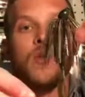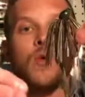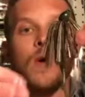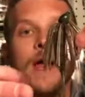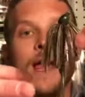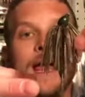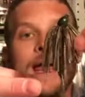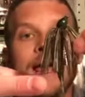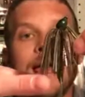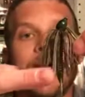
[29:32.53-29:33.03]

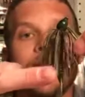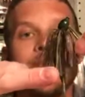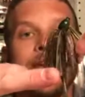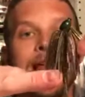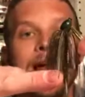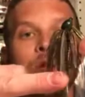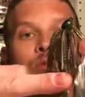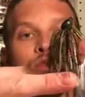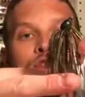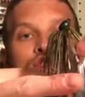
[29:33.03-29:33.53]
way, and then
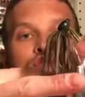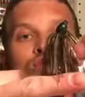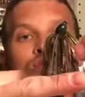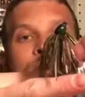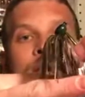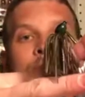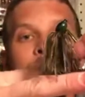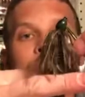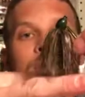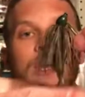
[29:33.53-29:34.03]
I will
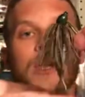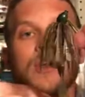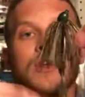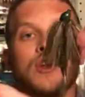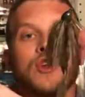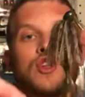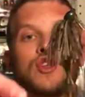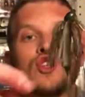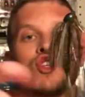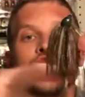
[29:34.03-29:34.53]
trim
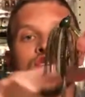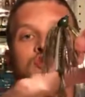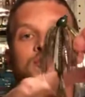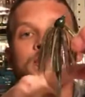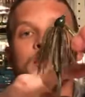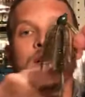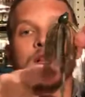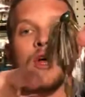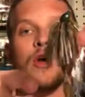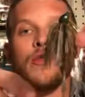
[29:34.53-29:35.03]
just
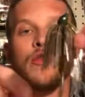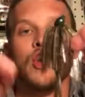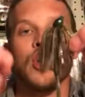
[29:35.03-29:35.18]
below the